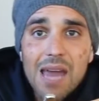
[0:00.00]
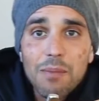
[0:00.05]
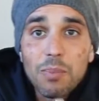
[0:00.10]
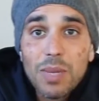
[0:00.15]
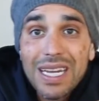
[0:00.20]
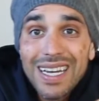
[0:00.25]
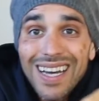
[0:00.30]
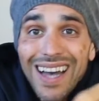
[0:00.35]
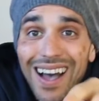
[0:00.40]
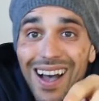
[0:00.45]

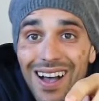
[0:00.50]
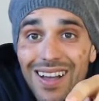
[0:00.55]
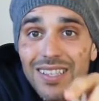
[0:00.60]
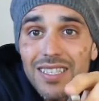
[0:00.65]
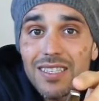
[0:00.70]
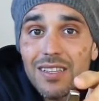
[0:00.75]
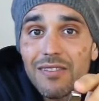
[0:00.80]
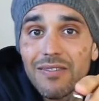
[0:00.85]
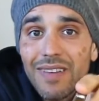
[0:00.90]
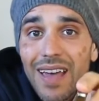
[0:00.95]
And
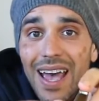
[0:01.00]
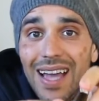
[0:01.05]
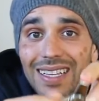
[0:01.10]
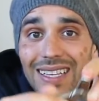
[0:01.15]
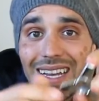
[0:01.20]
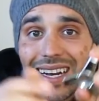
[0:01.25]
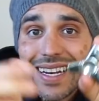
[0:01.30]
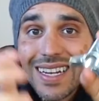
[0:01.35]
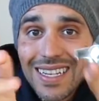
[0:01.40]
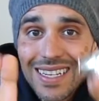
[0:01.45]
because the
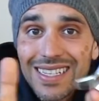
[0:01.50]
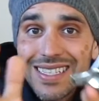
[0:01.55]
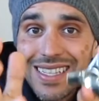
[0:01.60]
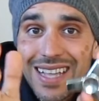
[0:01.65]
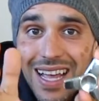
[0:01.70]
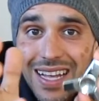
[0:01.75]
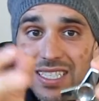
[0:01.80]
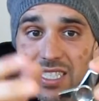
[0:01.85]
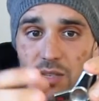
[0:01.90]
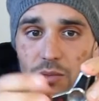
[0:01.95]
fact that it
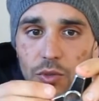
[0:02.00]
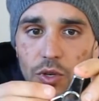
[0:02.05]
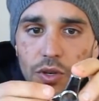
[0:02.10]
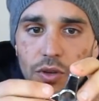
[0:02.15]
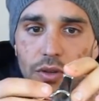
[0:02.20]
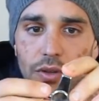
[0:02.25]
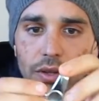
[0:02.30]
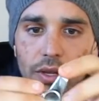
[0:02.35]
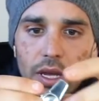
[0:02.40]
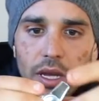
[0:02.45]
is that
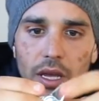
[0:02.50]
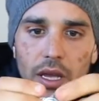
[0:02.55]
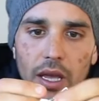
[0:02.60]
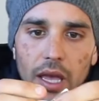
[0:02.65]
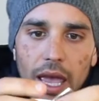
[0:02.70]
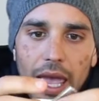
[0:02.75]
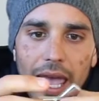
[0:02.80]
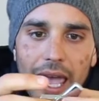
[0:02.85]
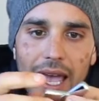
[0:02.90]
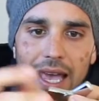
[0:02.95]
smooth
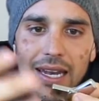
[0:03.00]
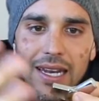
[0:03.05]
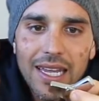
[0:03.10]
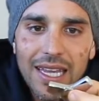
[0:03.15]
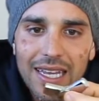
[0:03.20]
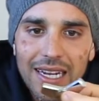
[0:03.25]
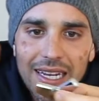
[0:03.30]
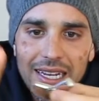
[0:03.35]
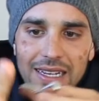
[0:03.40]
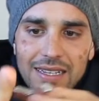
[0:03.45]

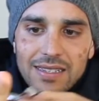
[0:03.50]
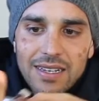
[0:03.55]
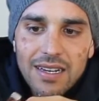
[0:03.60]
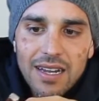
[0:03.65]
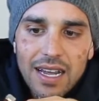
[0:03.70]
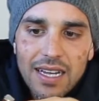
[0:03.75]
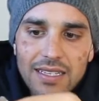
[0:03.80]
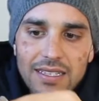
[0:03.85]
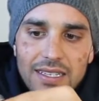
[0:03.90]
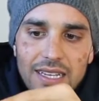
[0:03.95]
and it
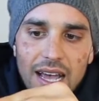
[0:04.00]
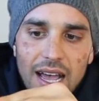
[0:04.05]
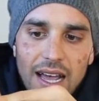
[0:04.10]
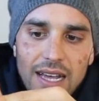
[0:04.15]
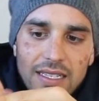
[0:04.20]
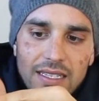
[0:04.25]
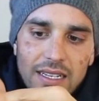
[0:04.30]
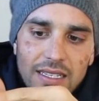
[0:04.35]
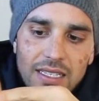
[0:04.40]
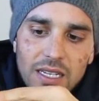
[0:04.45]
is a nice
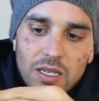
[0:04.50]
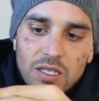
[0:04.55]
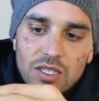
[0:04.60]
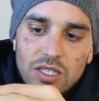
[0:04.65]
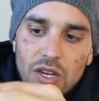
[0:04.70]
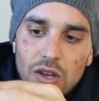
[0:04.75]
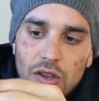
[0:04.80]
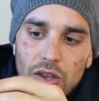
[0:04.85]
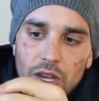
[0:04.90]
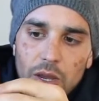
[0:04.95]
size, let's
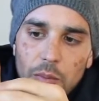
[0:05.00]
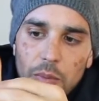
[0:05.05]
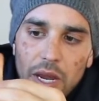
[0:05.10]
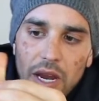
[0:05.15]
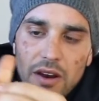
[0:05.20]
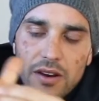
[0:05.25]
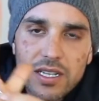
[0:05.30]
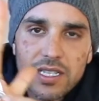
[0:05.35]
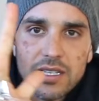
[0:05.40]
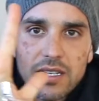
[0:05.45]
show you
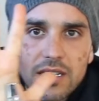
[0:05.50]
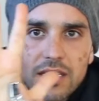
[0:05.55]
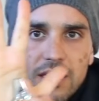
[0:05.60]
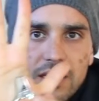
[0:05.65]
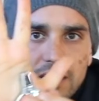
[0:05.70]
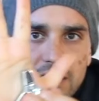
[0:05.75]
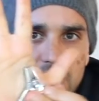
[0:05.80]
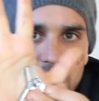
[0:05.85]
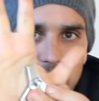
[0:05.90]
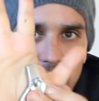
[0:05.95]

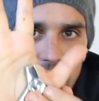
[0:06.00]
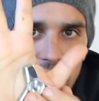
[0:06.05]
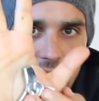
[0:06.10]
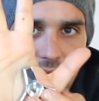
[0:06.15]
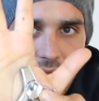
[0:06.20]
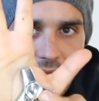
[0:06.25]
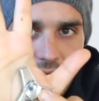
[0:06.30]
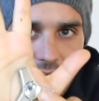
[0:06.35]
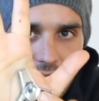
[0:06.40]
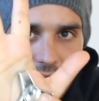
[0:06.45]
comparison to
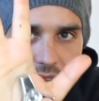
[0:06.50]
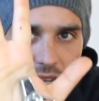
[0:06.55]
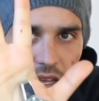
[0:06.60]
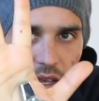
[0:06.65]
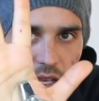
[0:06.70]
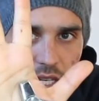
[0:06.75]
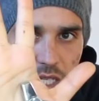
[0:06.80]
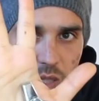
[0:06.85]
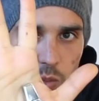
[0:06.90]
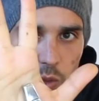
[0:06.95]
my hand,
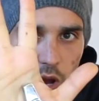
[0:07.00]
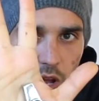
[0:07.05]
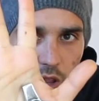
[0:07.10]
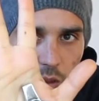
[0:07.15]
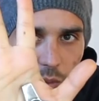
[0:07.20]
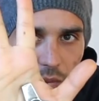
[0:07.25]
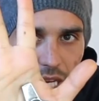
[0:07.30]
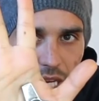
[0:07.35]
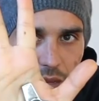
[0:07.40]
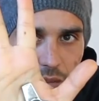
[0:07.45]

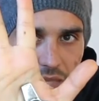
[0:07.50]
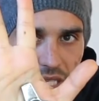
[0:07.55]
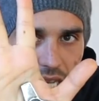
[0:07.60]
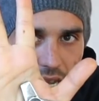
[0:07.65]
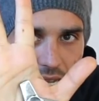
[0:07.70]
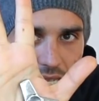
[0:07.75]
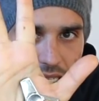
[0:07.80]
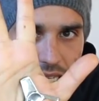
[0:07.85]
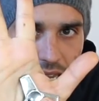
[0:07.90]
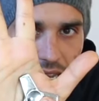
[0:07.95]
small to
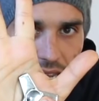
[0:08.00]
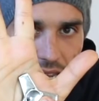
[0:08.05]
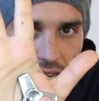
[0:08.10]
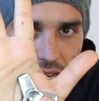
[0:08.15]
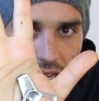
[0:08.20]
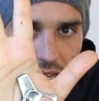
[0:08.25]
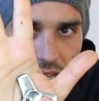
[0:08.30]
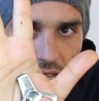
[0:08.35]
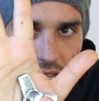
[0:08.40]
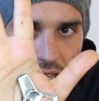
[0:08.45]
medium sized
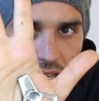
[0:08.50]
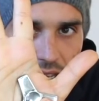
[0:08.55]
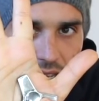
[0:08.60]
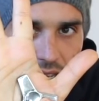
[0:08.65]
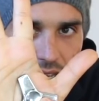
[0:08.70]
hand,